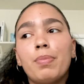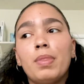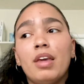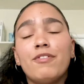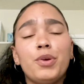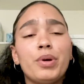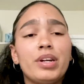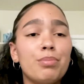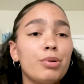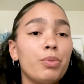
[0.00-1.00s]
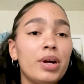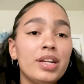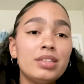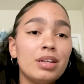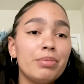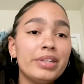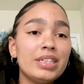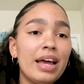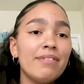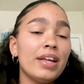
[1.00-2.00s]
If you are number one in someone's
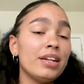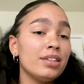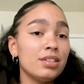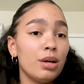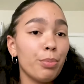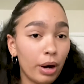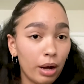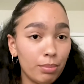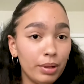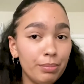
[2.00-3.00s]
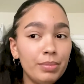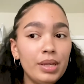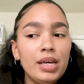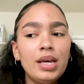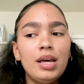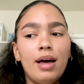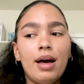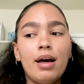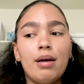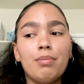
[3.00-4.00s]
life, that is a problem,
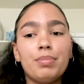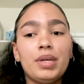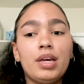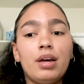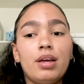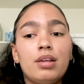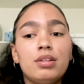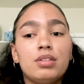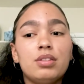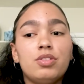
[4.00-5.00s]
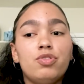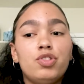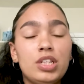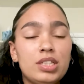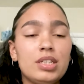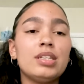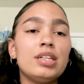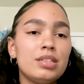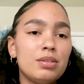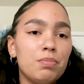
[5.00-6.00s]
because Jesus
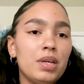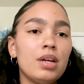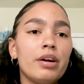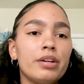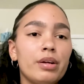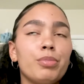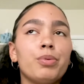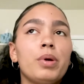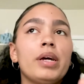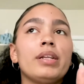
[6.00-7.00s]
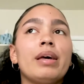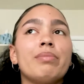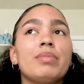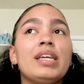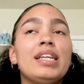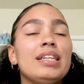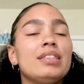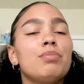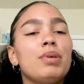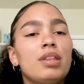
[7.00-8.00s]
needs to be our number one. That he
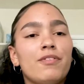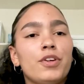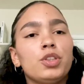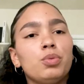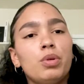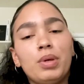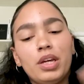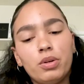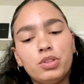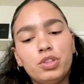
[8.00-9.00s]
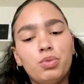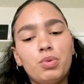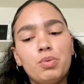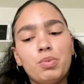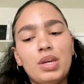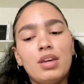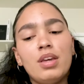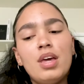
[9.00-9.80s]
needs to be the first one we go to when we